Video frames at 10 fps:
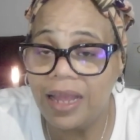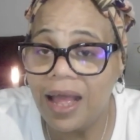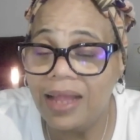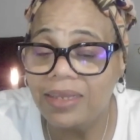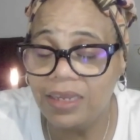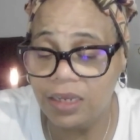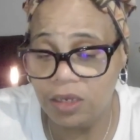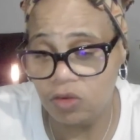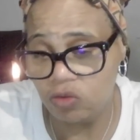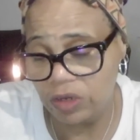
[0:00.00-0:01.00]

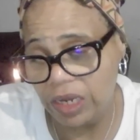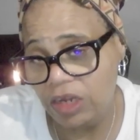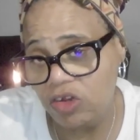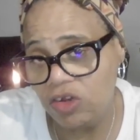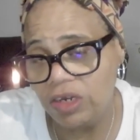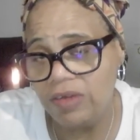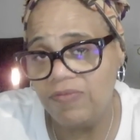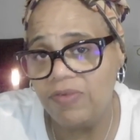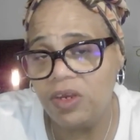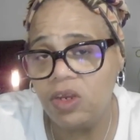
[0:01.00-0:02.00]
content creation
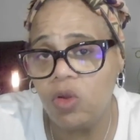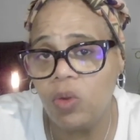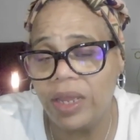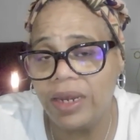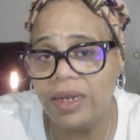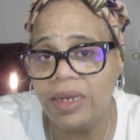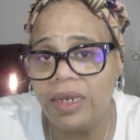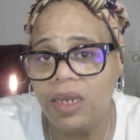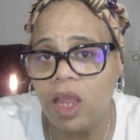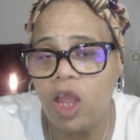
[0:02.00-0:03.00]
and video
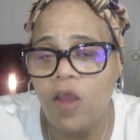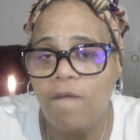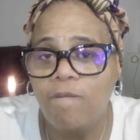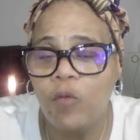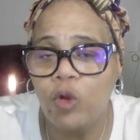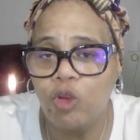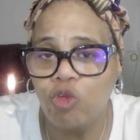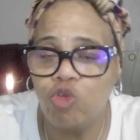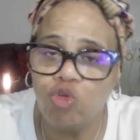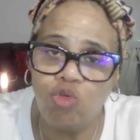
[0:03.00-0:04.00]
editing for your
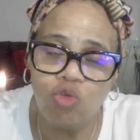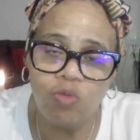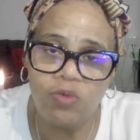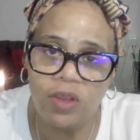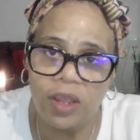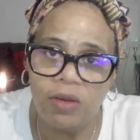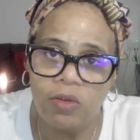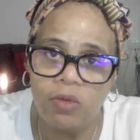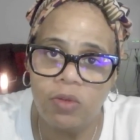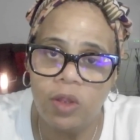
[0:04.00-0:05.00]
YouTube channel,